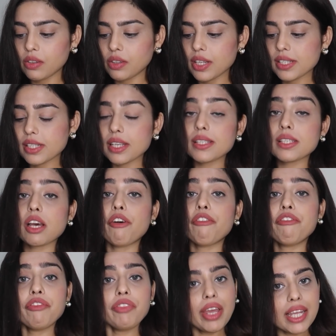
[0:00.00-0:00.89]
This is a
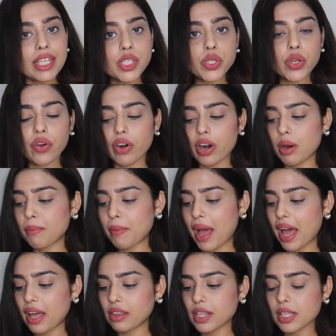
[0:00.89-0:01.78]
face scrub,
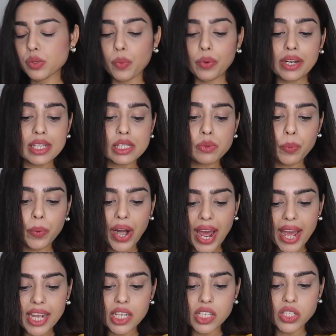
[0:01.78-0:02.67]
and this one is
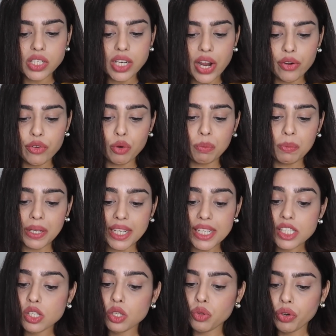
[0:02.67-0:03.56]
priced at
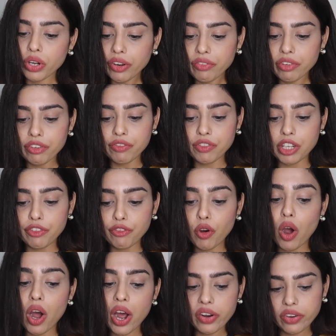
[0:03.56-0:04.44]
rupees 350
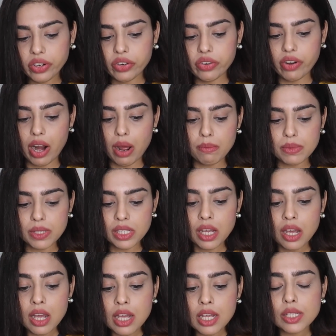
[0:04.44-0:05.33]
for 100 grams.
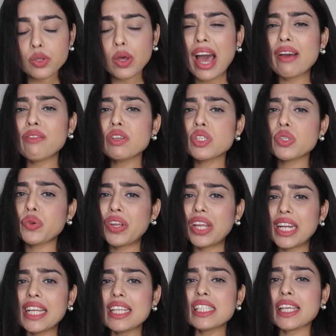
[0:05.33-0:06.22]
So I was
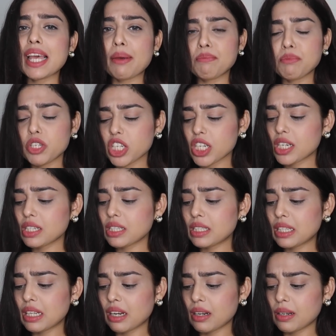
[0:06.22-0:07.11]
really
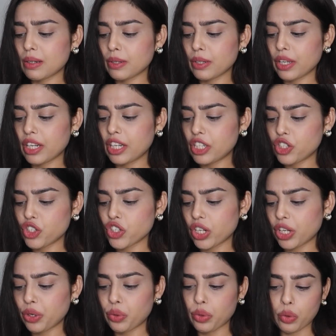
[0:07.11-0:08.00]
skeptical
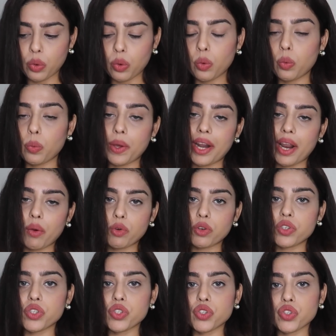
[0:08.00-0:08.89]
initially, you know, when I
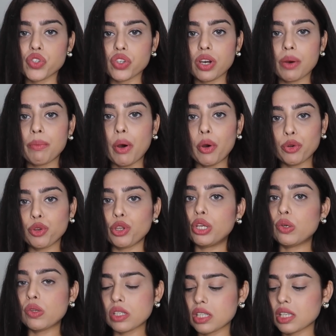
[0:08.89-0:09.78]
was about to
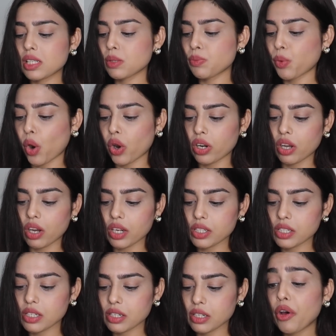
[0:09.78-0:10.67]
use this
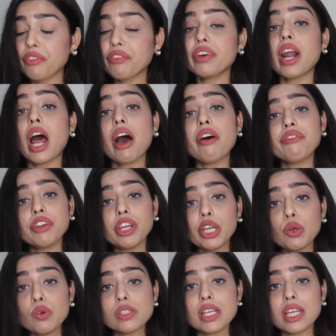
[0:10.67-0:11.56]
product. However, after
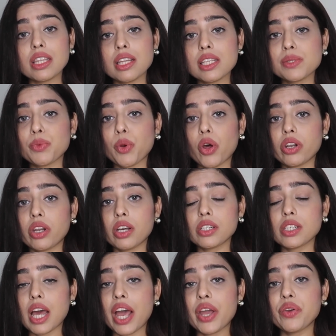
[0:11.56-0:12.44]
using this
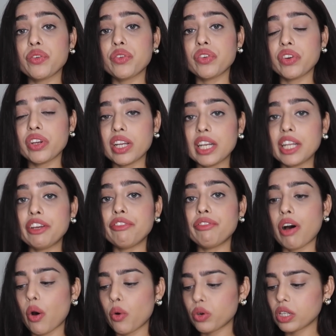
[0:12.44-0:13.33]
product, I really
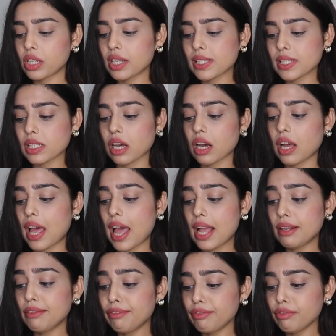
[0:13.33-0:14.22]
found this
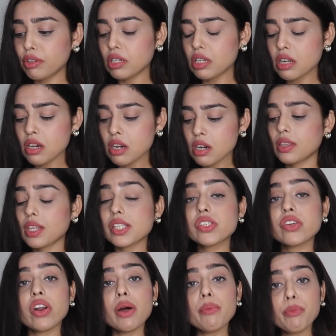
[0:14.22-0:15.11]
helpful. The
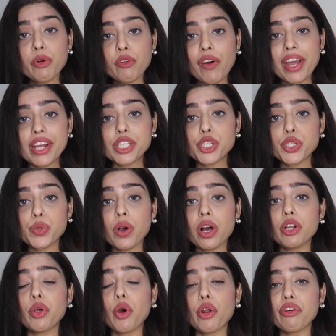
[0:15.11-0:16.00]
scrub provides you
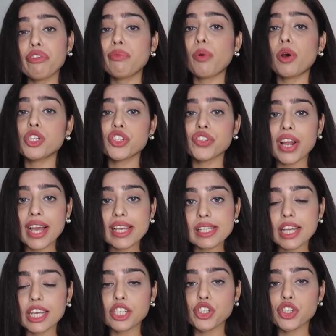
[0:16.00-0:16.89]
a lot of
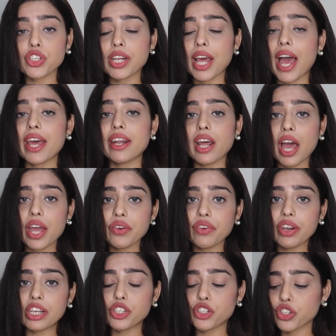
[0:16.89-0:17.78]
moisturization and
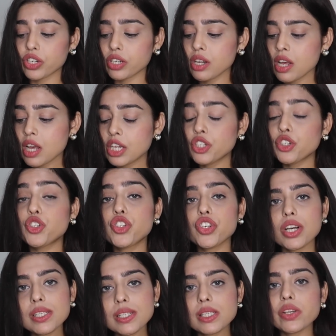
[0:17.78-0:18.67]
hydration,
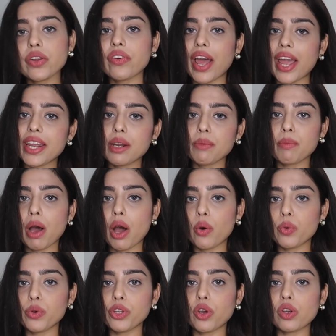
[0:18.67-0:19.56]
just the right
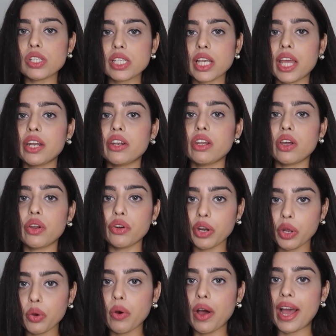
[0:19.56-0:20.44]
amount your skin
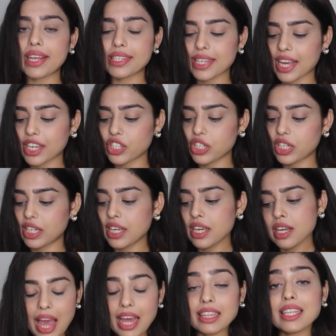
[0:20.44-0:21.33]
requires
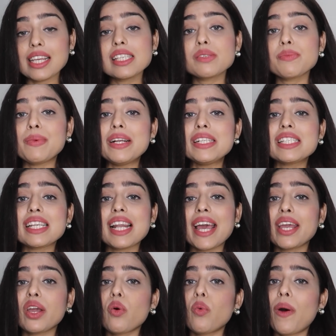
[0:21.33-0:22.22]
actually. And this smells
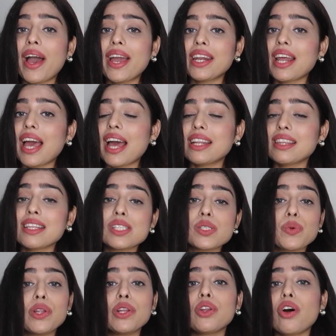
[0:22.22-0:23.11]
like wine, and
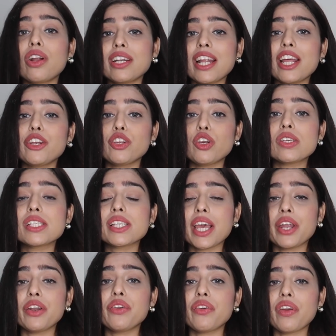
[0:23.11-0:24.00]
this will not let your
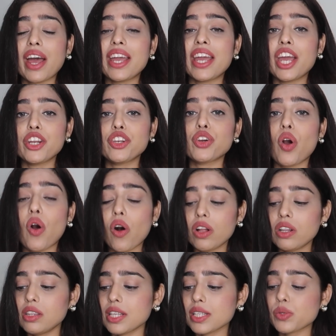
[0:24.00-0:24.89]
skin dry at
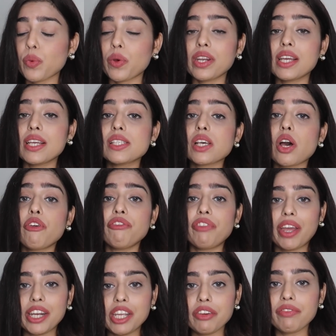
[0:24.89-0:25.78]
all. This one is a
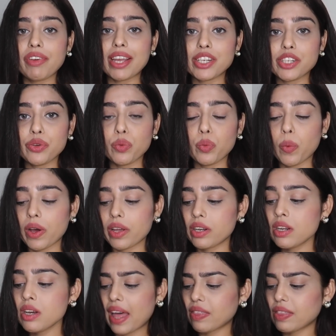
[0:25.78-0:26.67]
very effective
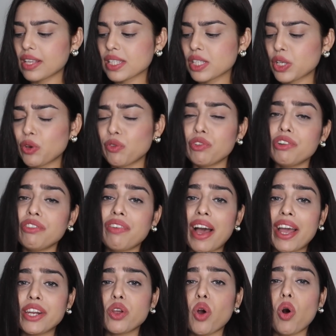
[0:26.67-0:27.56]
one, and this you will
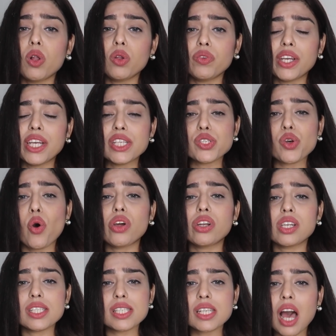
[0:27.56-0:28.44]
find always
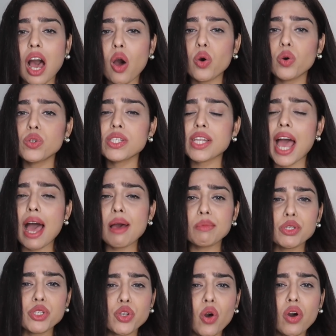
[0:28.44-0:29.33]
on discount,
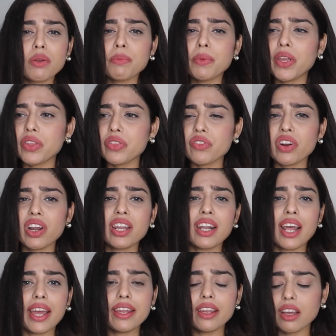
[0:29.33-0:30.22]
Amazon,
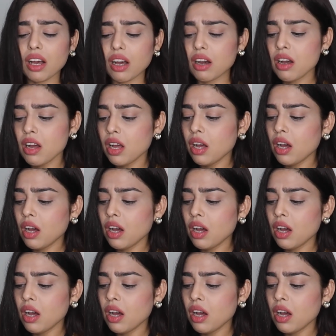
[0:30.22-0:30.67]
Myntra, Nykaa.